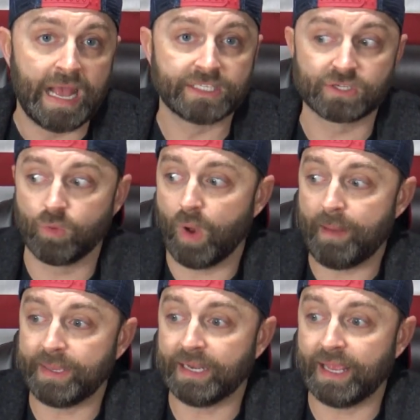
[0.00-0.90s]
And so,
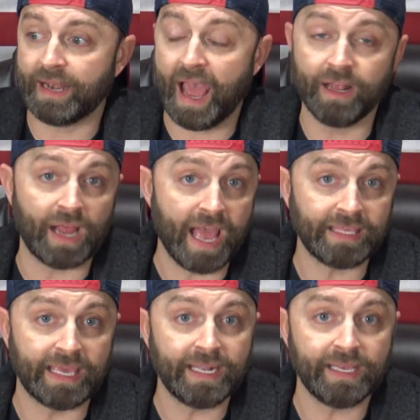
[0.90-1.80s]
I mean, and I
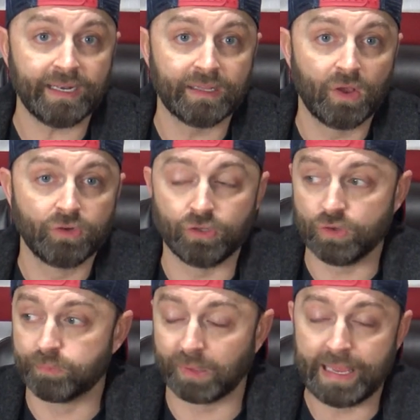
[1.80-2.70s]
get it. Do
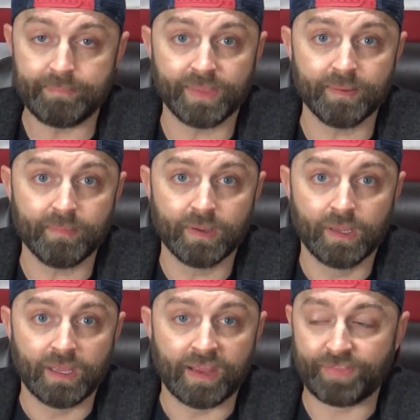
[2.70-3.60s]
you blame them?
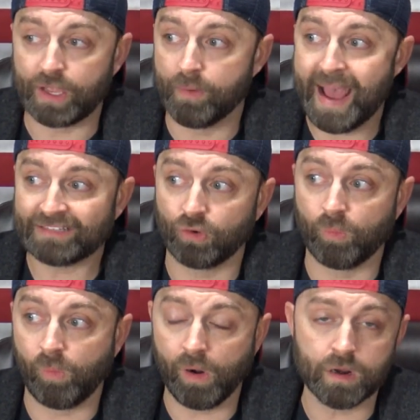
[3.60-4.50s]
If they go back to
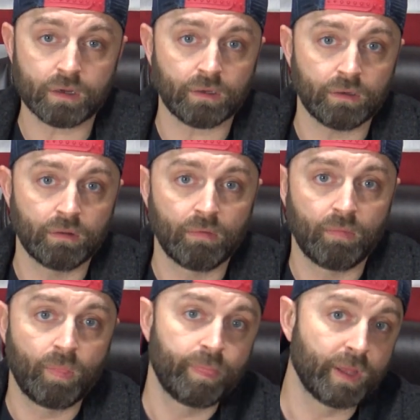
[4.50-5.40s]
work,
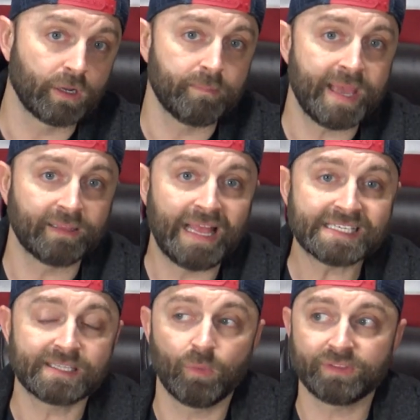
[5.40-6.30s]
they're going to make
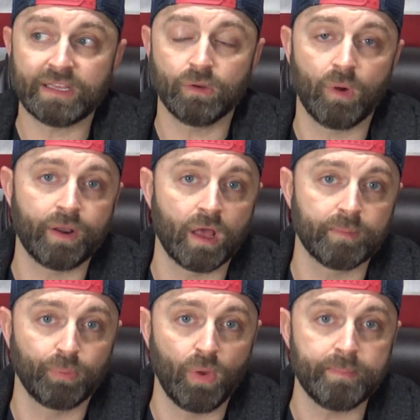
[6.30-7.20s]
less than what they do on
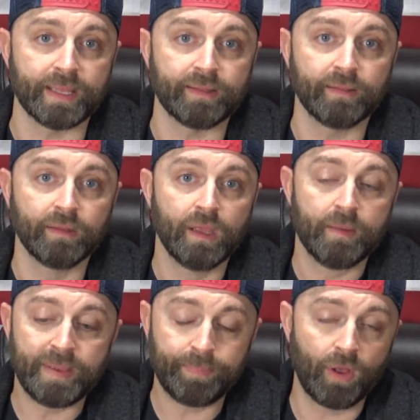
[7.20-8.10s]
unemployment.
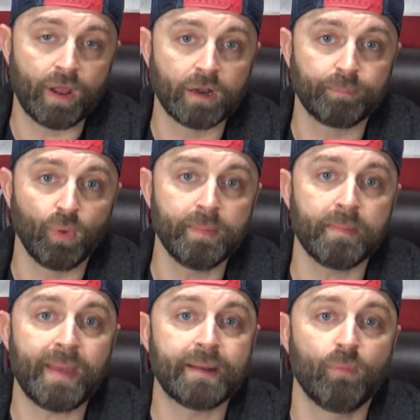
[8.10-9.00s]
People on
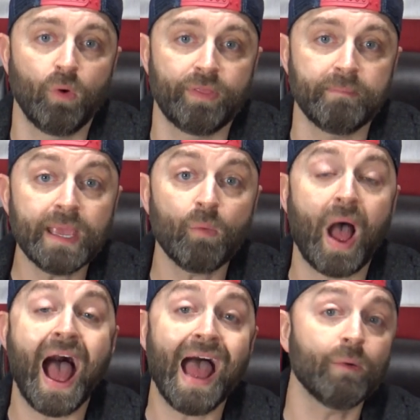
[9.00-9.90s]
unemployment made more than me
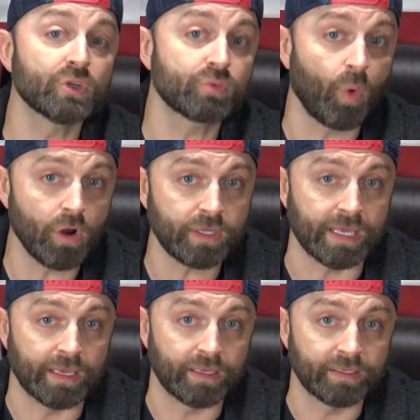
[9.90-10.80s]
while I was
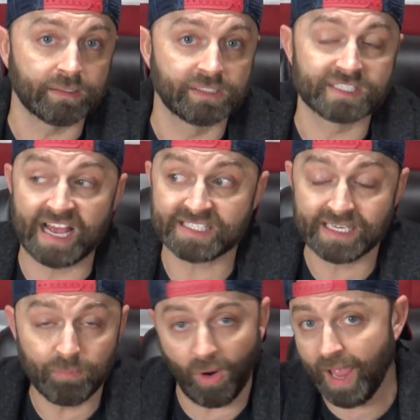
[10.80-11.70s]
working. Does that
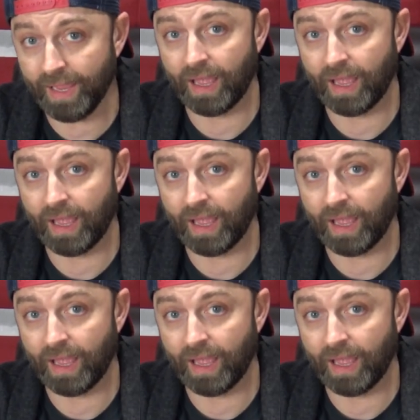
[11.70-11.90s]
seem right?